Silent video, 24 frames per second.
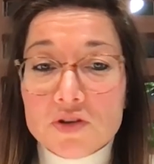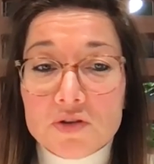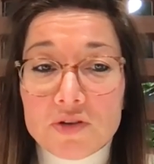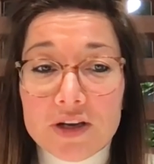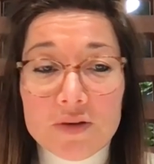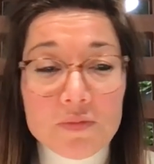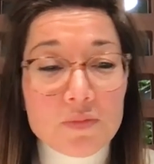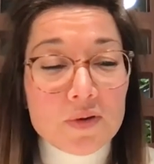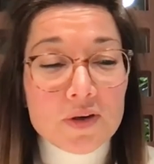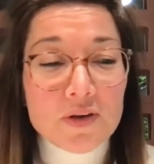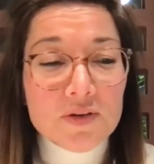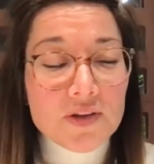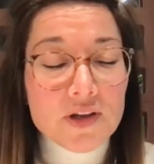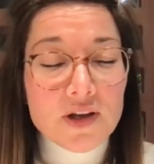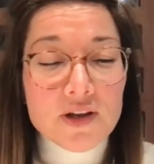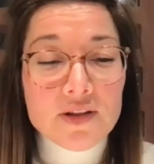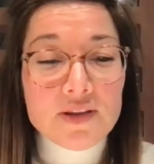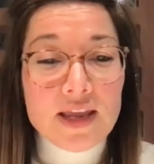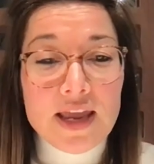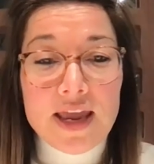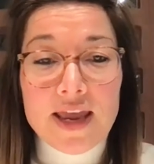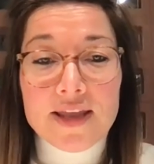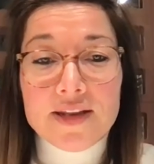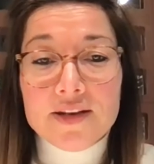So it will
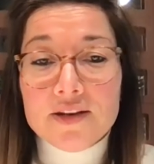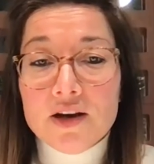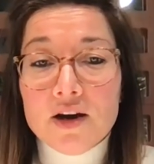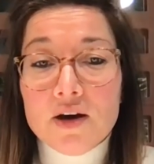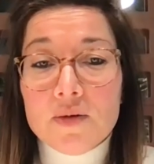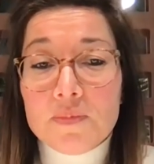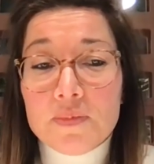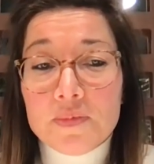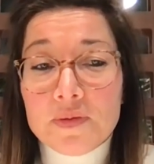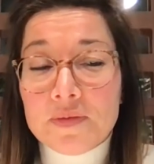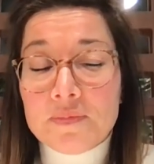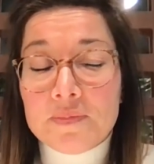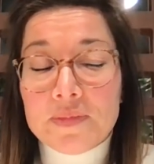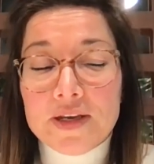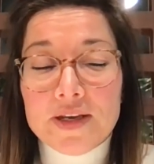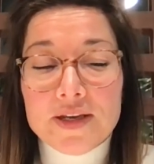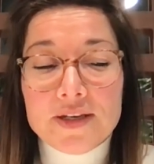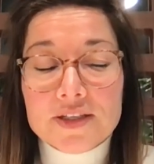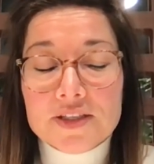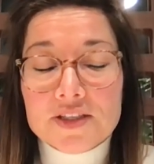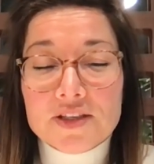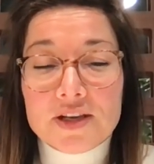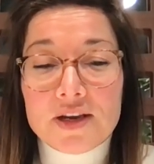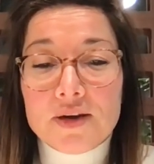not end up
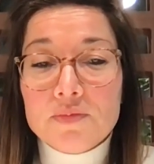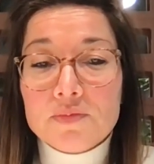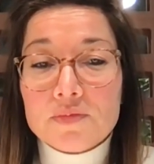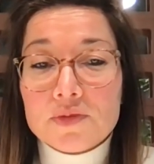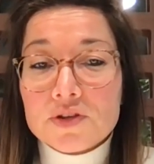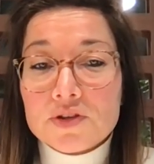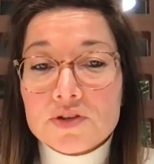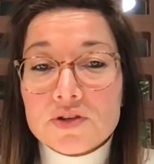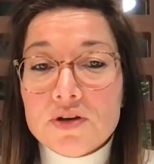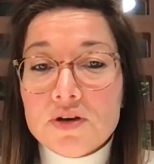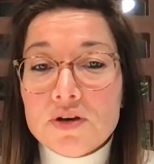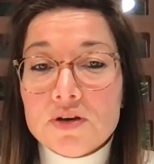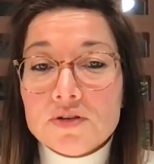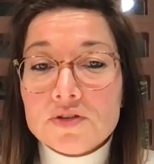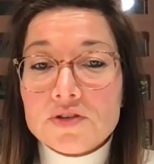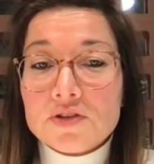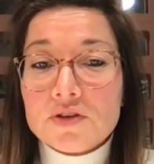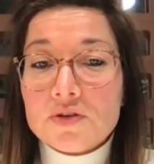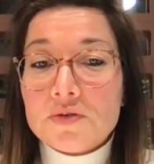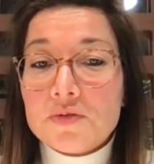being the same result.